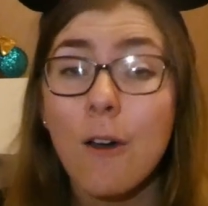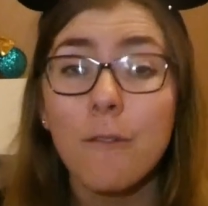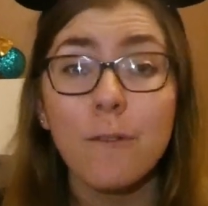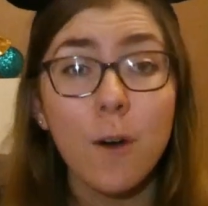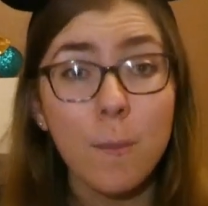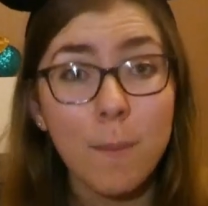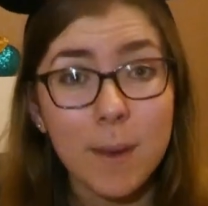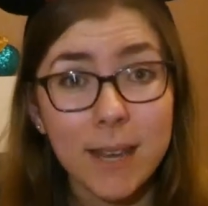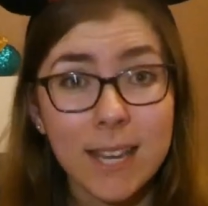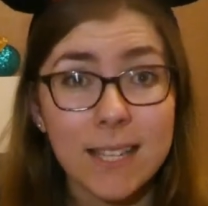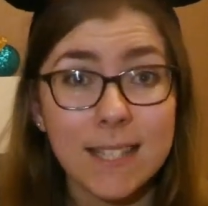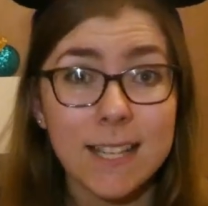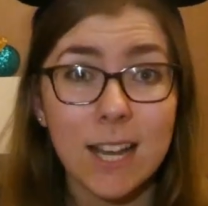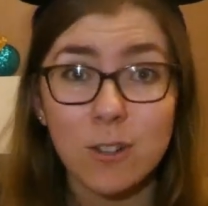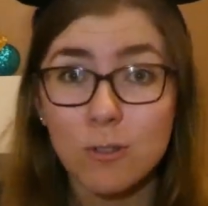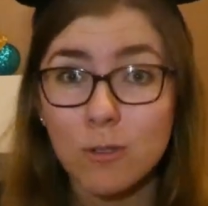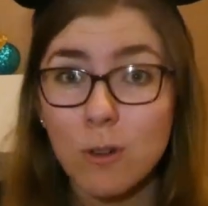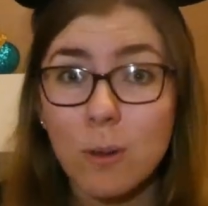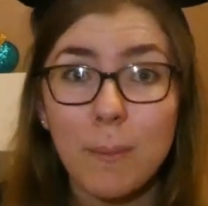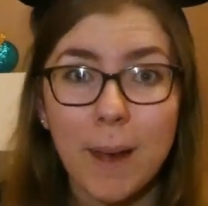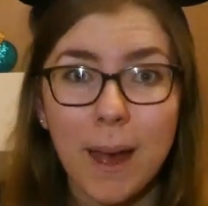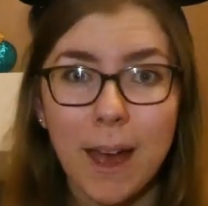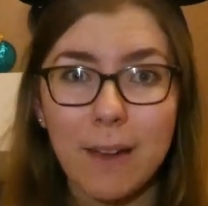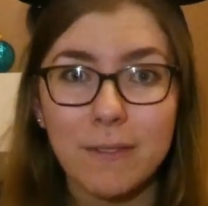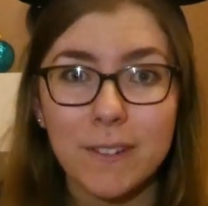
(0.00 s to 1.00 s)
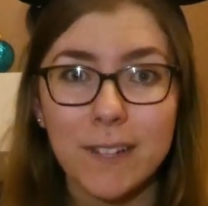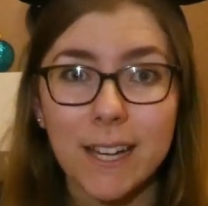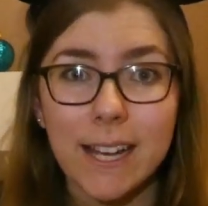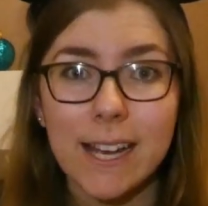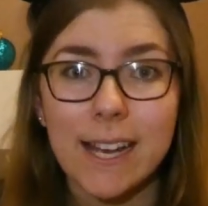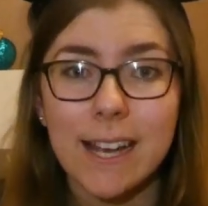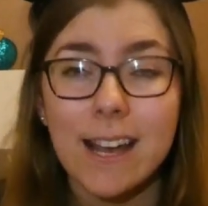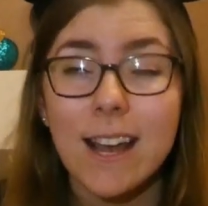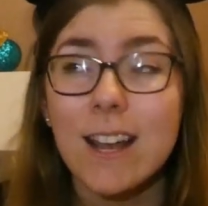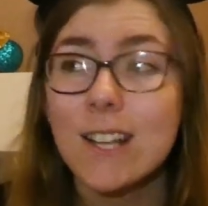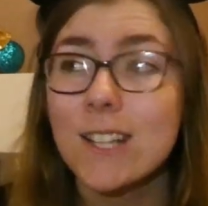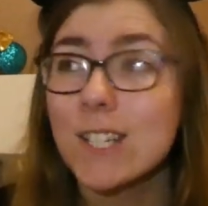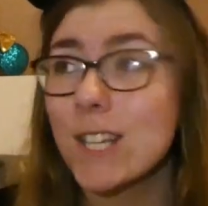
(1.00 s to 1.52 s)
for Mickey's actual
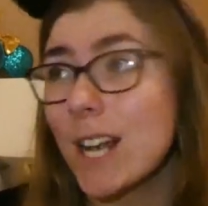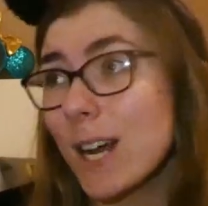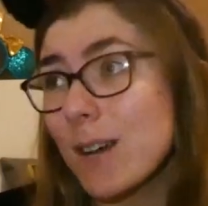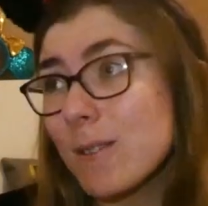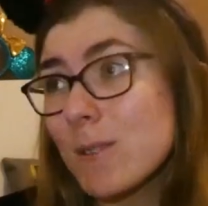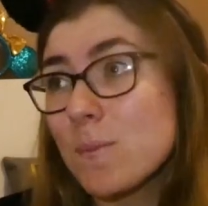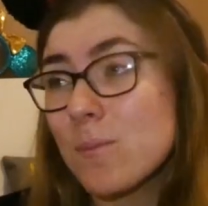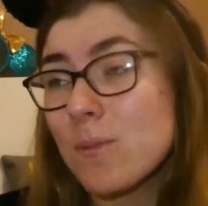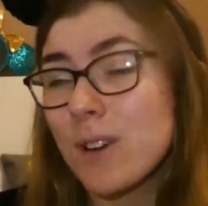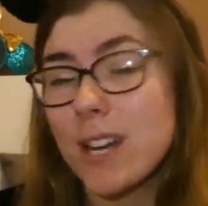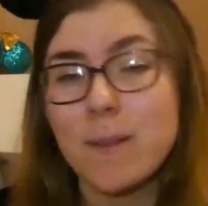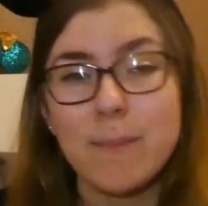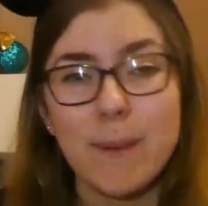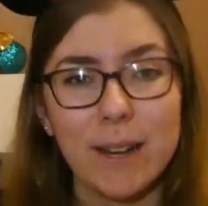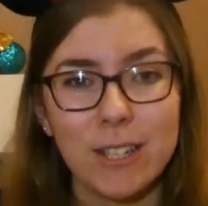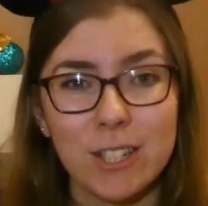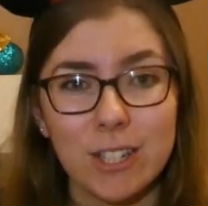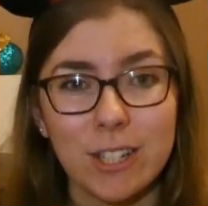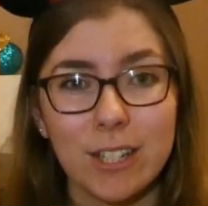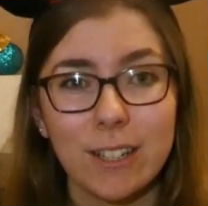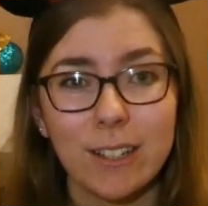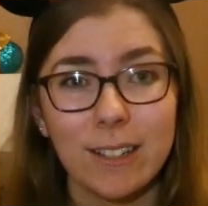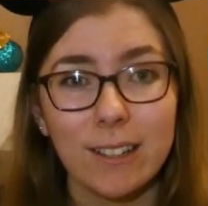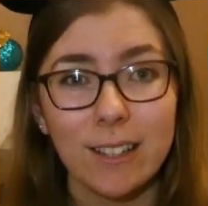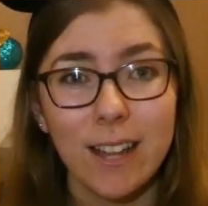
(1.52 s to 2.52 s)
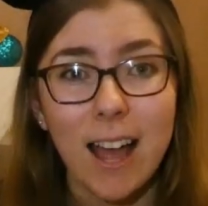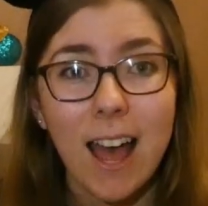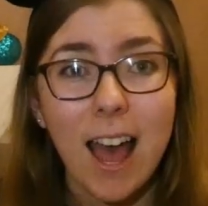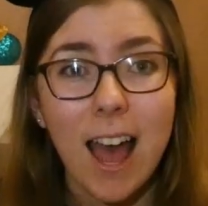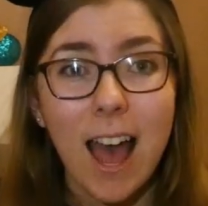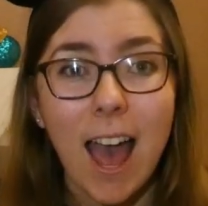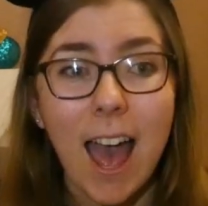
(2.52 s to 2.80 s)
birthday, so that was pretty magical.